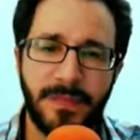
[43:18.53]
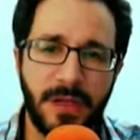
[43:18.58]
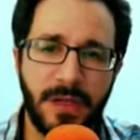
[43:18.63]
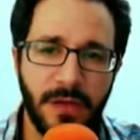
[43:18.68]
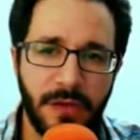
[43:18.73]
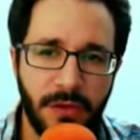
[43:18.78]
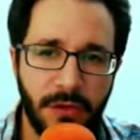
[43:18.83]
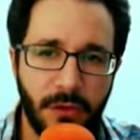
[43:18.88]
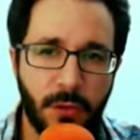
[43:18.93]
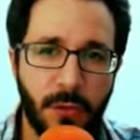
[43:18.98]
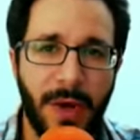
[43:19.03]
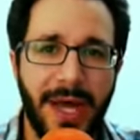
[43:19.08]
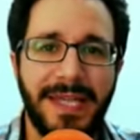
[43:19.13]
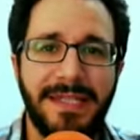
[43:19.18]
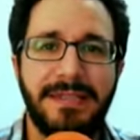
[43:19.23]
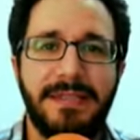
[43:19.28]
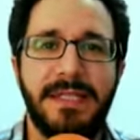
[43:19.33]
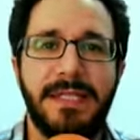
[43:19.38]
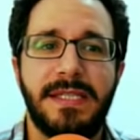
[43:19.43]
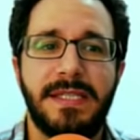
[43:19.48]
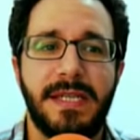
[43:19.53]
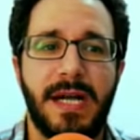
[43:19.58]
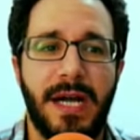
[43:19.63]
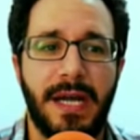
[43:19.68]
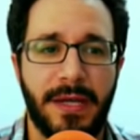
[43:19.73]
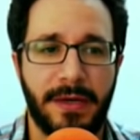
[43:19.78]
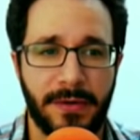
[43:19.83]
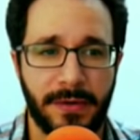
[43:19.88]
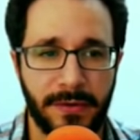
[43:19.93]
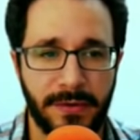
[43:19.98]
the right
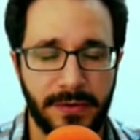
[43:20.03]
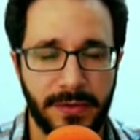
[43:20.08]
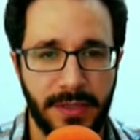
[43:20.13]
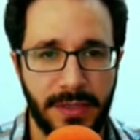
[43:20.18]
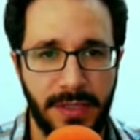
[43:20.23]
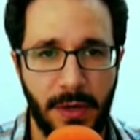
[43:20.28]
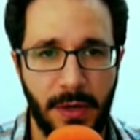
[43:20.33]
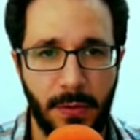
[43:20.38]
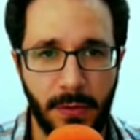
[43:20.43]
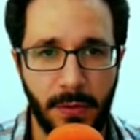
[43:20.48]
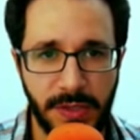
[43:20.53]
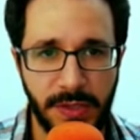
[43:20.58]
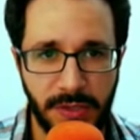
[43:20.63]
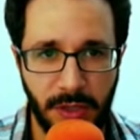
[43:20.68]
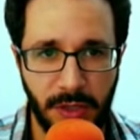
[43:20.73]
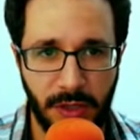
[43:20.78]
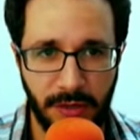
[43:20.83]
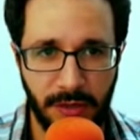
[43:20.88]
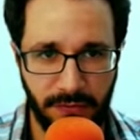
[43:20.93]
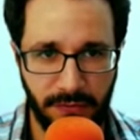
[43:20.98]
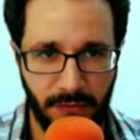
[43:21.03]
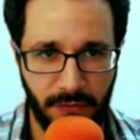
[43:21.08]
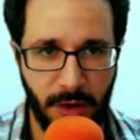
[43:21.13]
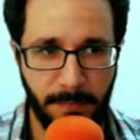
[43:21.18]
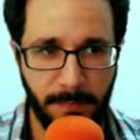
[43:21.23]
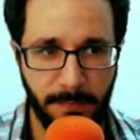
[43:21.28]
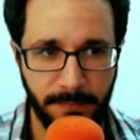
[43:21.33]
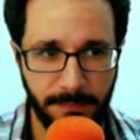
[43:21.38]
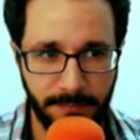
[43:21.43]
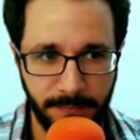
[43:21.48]
desire that we start from?
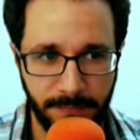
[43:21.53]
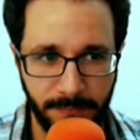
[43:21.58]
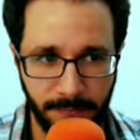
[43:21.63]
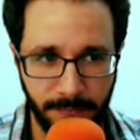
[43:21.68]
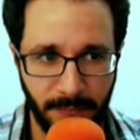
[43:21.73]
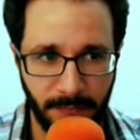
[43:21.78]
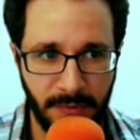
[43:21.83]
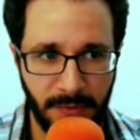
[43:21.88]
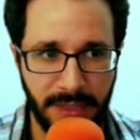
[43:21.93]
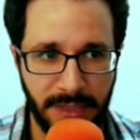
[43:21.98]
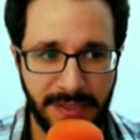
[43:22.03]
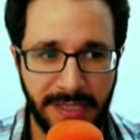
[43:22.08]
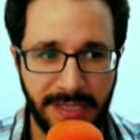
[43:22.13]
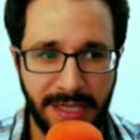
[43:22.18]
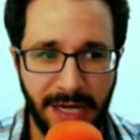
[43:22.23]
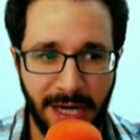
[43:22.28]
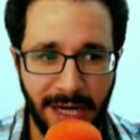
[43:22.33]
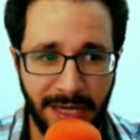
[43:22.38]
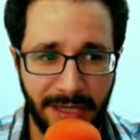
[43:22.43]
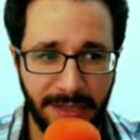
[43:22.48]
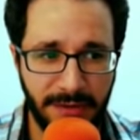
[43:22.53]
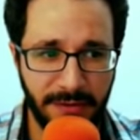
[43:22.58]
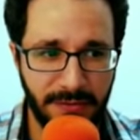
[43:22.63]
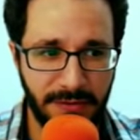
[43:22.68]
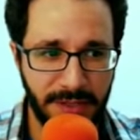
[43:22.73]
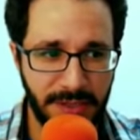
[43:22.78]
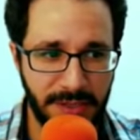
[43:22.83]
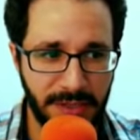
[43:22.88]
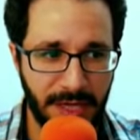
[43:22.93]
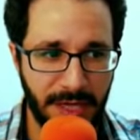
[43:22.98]
The kind of
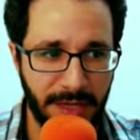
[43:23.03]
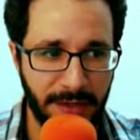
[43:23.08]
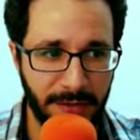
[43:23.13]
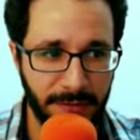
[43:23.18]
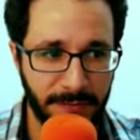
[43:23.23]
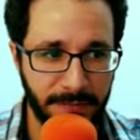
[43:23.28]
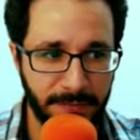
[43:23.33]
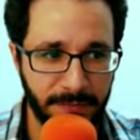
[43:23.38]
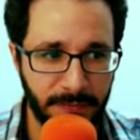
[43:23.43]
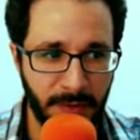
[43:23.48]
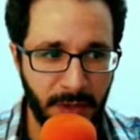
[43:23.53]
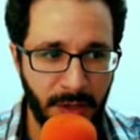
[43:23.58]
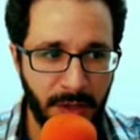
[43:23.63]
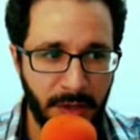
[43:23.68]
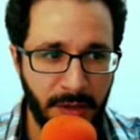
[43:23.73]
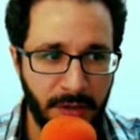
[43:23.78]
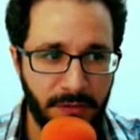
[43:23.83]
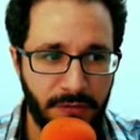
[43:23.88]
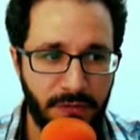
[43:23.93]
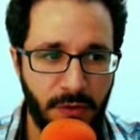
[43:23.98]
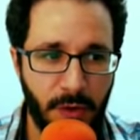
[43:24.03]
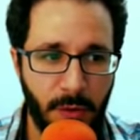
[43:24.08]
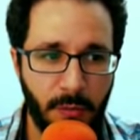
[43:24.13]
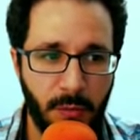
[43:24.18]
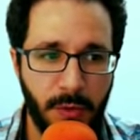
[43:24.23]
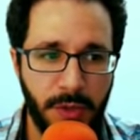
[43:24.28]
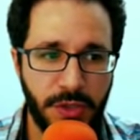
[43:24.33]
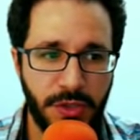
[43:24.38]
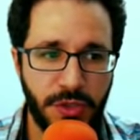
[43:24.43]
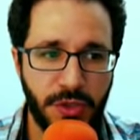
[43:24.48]
desire from
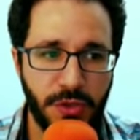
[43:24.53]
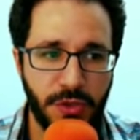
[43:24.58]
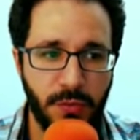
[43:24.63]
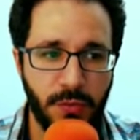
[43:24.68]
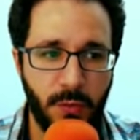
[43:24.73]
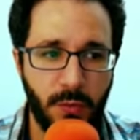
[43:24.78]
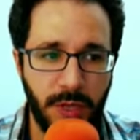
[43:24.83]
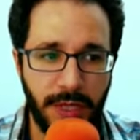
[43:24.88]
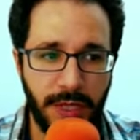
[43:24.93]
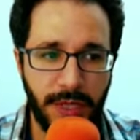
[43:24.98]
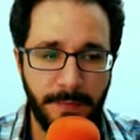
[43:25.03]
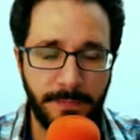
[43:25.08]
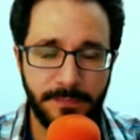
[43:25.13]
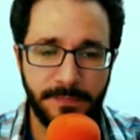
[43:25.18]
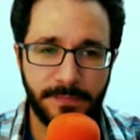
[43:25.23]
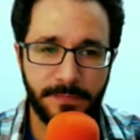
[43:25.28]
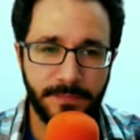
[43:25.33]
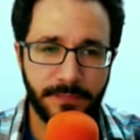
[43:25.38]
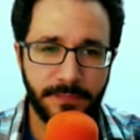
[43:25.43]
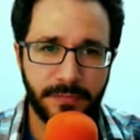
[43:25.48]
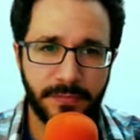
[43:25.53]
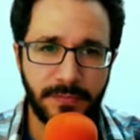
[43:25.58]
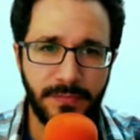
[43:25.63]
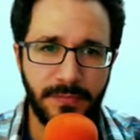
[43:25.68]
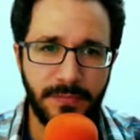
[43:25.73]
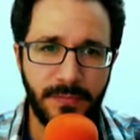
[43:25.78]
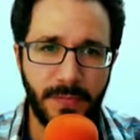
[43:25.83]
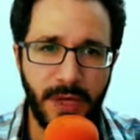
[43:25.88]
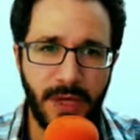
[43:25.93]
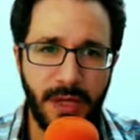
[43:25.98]
which we
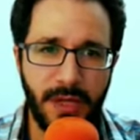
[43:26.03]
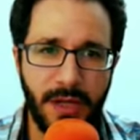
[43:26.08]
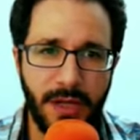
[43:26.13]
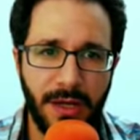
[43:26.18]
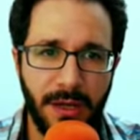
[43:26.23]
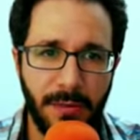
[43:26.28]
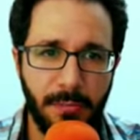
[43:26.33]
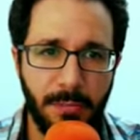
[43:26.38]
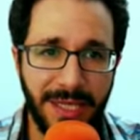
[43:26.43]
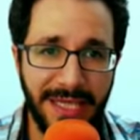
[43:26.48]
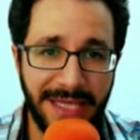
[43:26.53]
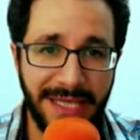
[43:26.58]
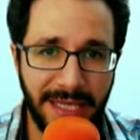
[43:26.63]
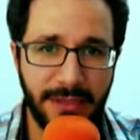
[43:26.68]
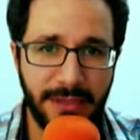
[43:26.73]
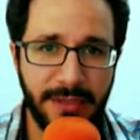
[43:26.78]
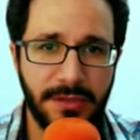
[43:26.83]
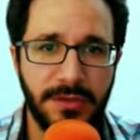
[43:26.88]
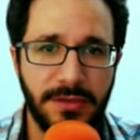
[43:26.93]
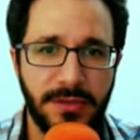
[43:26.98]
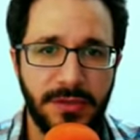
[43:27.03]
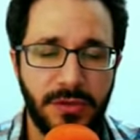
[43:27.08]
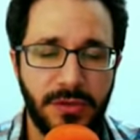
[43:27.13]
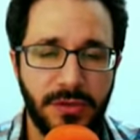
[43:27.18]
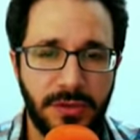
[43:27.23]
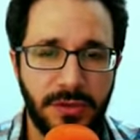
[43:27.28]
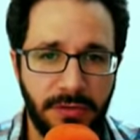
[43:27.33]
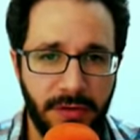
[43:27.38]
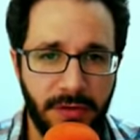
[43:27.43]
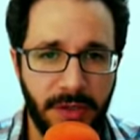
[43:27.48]
uh, begin to
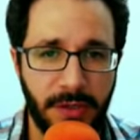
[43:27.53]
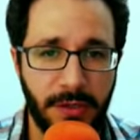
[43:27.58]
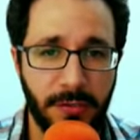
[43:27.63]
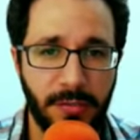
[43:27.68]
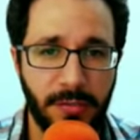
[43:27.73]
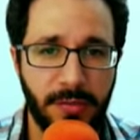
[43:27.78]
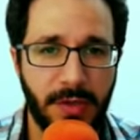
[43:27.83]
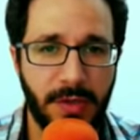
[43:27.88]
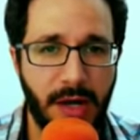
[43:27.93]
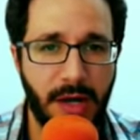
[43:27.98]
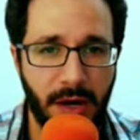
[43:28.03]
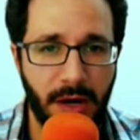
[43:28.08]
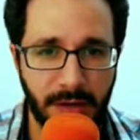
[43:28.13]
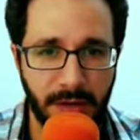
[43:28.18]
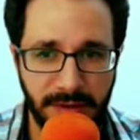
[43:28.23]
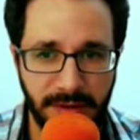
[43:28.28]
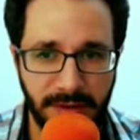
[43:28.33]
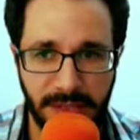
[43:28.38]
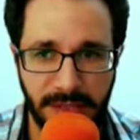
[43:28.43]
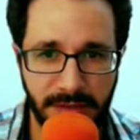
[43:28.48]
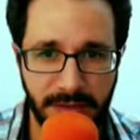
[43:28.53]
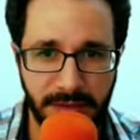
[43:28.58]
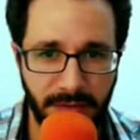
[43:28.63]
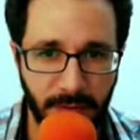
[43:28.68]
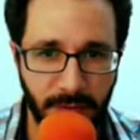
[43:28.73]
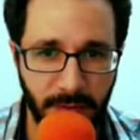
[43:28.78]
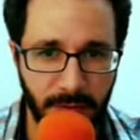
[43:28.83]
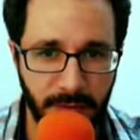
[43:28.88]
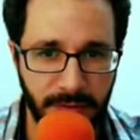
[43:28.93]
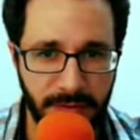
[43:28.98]
develop our 10
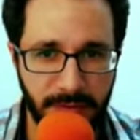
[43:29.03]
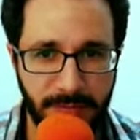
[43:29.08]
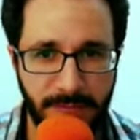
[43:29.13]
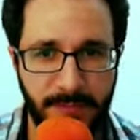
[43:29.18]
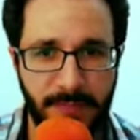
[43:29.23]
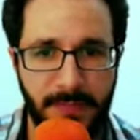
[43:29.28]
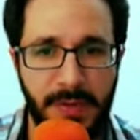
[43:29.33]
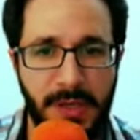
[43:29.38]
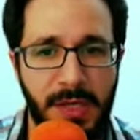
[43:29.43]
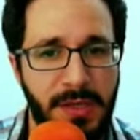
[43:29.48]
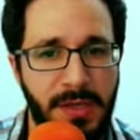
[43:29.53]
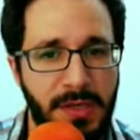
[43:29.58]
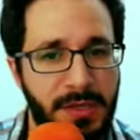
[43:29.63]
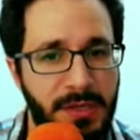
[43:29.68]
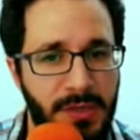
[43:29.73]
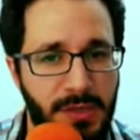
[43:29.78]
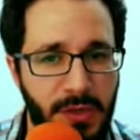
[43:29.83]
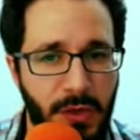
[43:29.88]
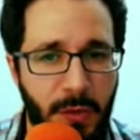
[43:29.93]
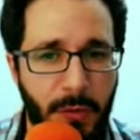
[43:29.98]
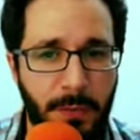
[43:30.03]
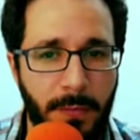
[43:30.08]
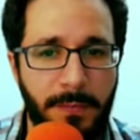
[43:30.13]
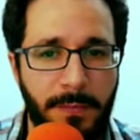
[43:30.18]
Sfirot. So,